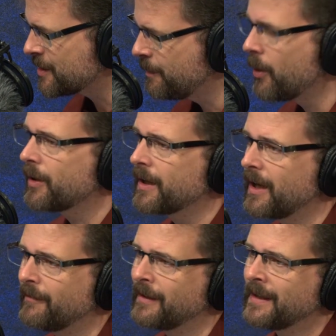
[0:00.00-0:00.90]
He's spoken
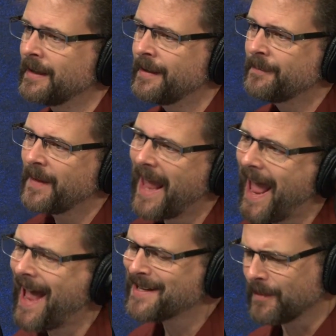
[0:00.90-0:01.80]
of
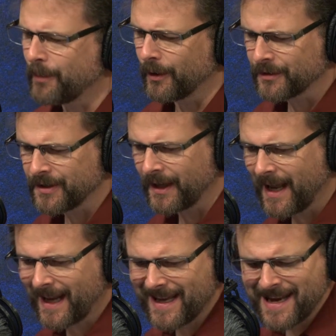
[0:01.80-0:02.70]
as a person.
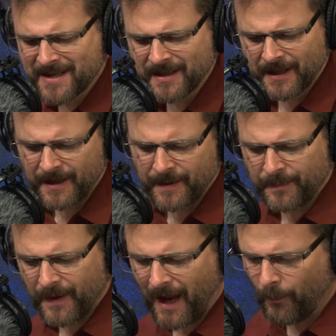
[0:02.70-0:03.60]
And I guess
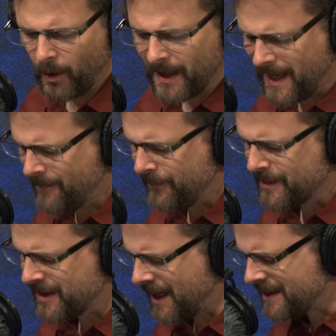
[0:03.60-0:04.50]
I want to
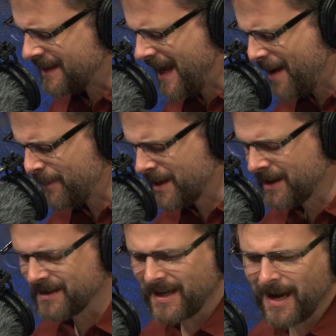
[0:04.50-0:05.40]
emphasize that
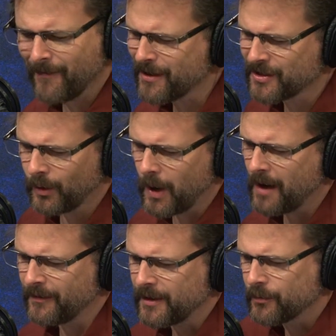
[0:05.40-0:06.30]
because every so
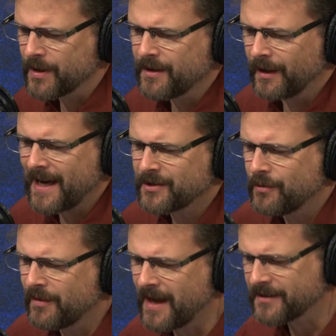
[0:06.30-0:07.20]
often, you read the last
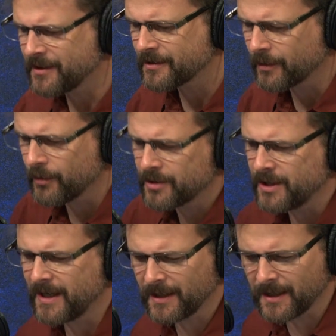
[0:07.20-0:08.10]
2,000 years of
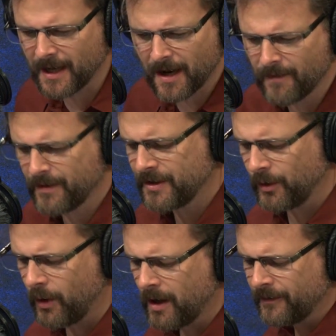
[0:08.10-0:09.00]
Christianity, every
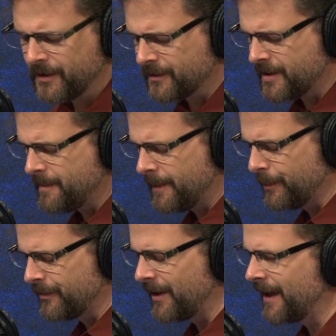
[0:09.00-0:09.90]
so often you'll see
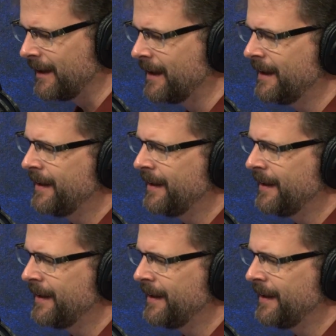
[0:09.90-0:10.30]
people saying,